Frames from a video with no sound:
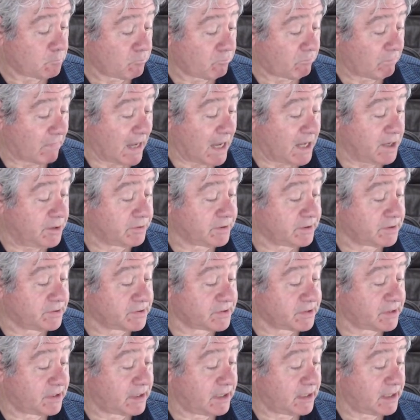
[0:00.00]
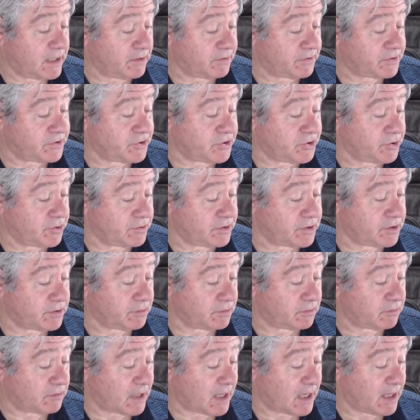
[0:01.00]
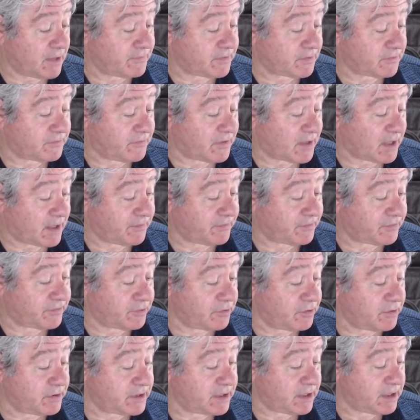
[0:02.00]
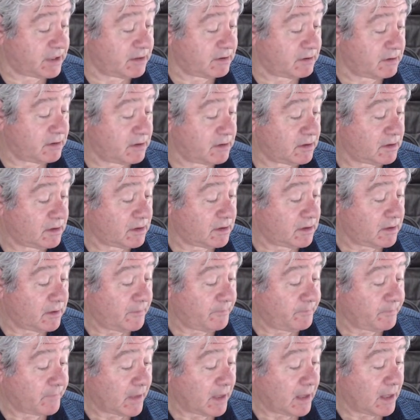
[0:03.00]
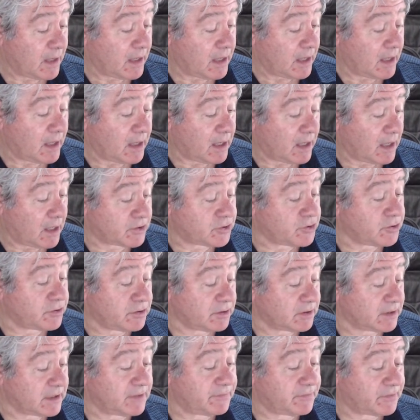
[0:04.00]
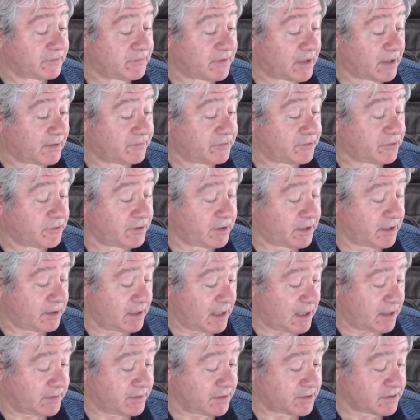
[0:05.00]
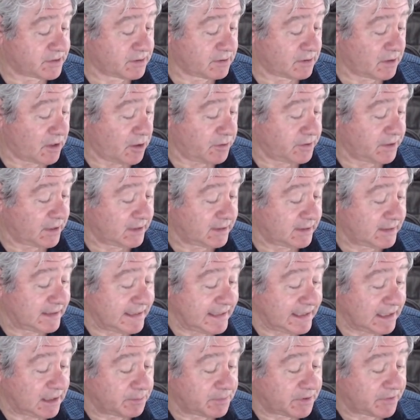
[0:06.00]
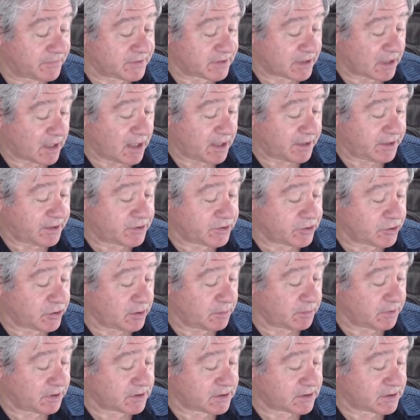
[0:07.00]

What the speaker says: And you can see here it's due to arrive at 5:30, due to leave at 5:30, and there's only a little bit of tiny turbulence